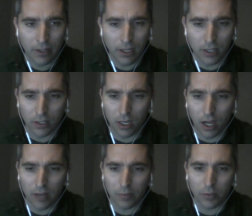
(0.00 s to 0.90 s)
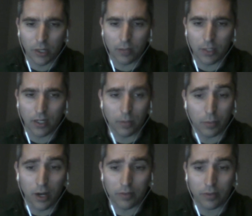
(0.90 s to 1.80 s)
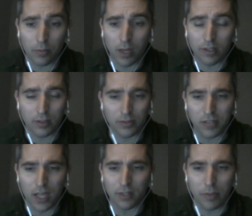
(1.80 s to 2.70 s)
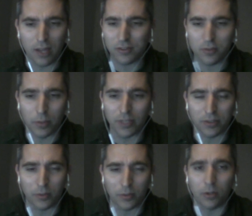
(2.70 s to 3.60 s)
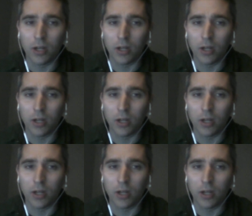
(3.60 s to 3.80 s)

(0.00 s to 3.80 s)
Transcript: And I've been recommending a Bradford Matthews stack the past 2 weeks in a row.